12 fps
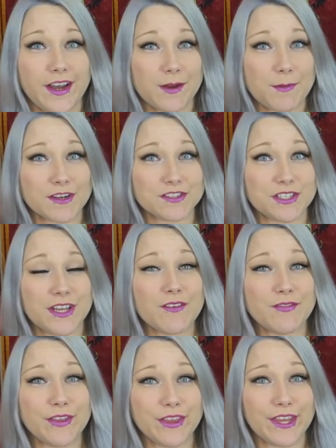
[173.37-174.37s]
Today I'm actually
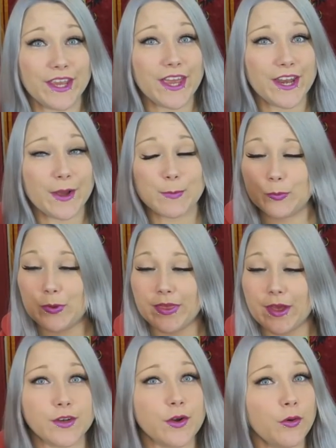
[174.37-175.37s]
filling it up with
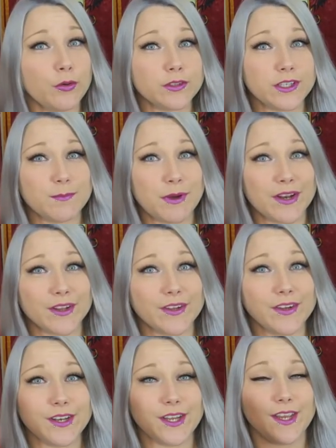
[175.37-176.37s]
an oldie but a
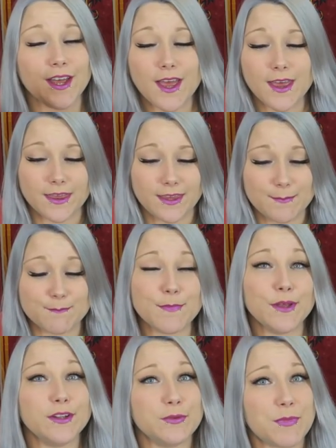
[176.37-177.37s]
goodie, the
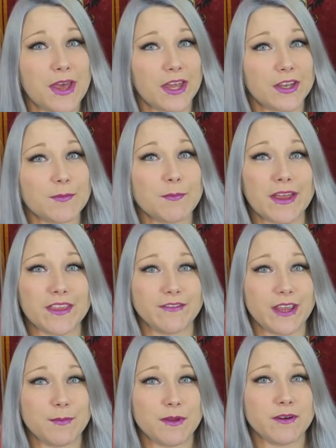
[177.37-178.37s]
Milkman by the
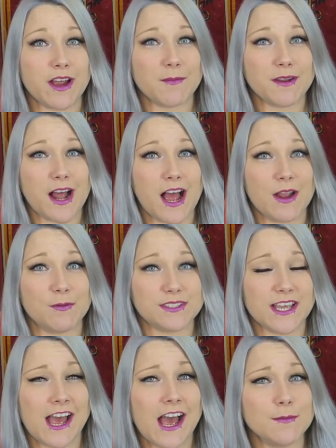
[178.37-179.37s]
Vaping Rabbit. I
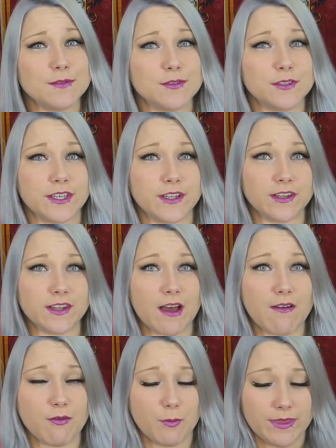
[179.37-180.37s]
was absolutely in
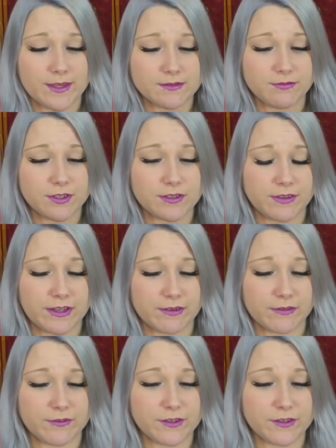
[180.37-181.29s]
love when this fruit flavor